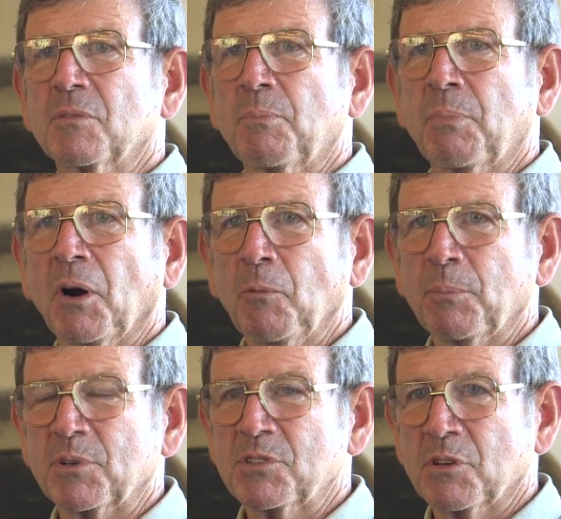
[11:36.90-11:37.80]
the
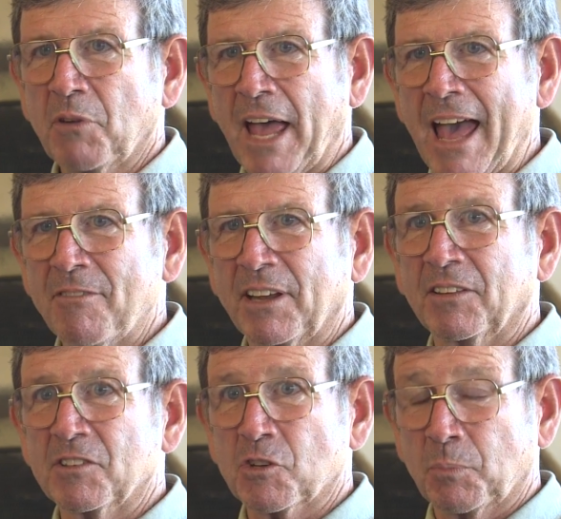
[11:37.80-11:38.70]
purpose of having
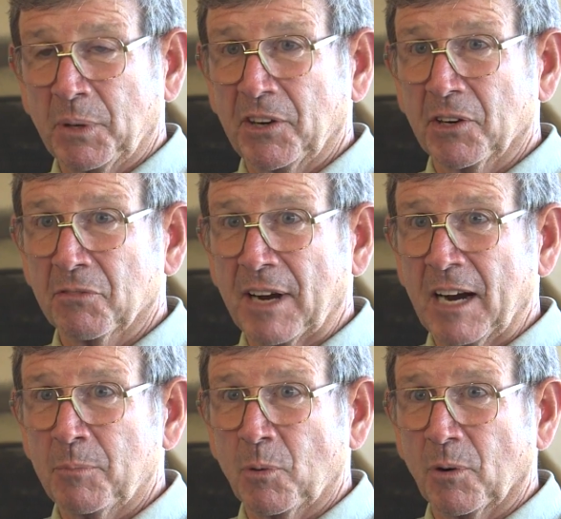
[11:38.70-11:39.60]
the superior
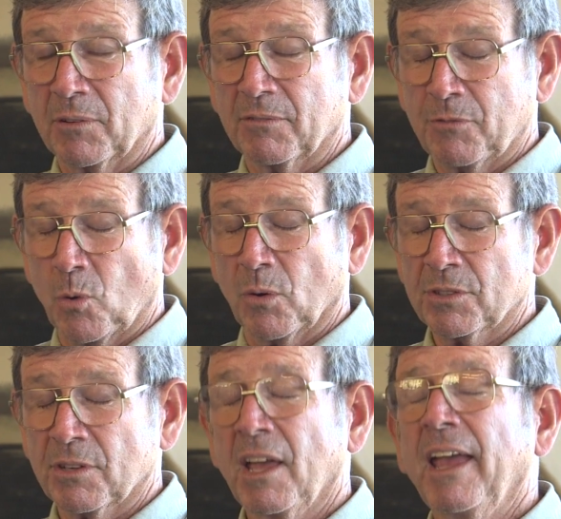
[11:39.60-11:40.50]
fire
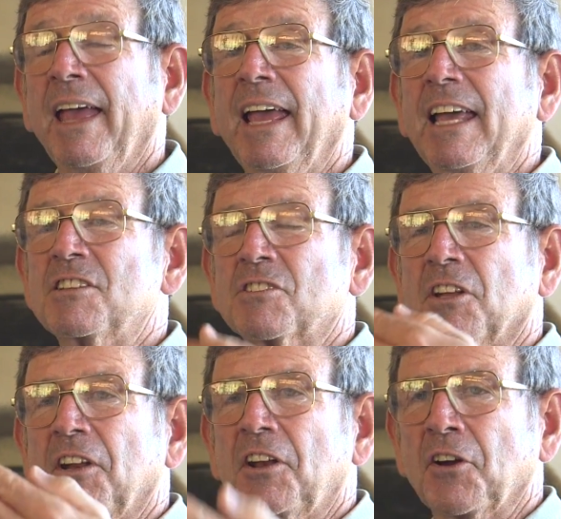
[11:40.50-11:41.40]
force is to
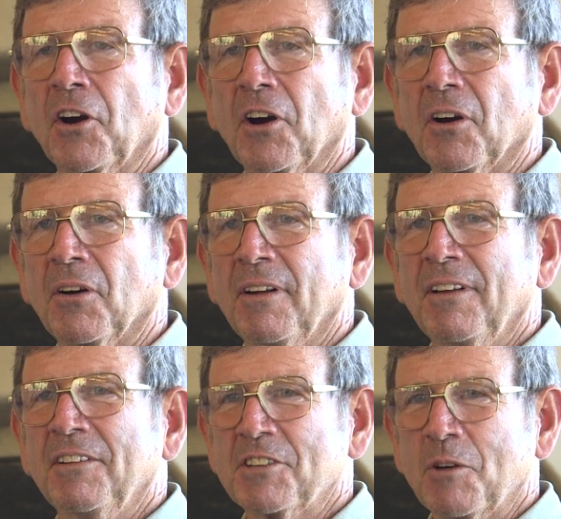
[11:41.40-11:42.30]
deter
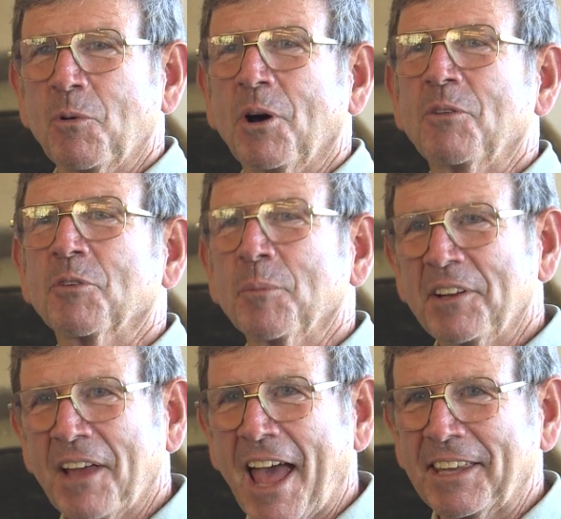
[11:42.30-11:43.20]
someone from
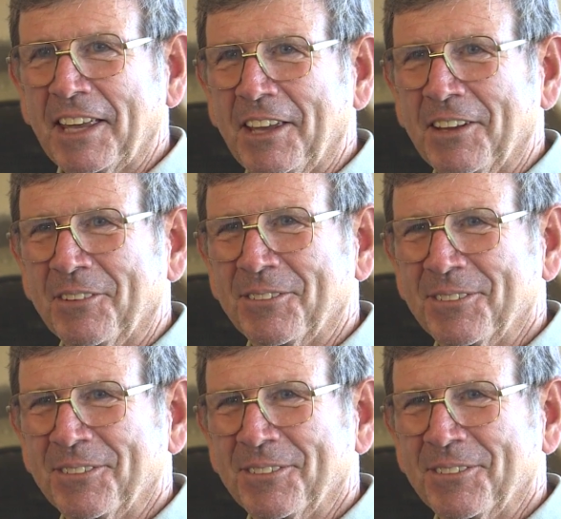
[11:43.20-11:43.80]
attacking you.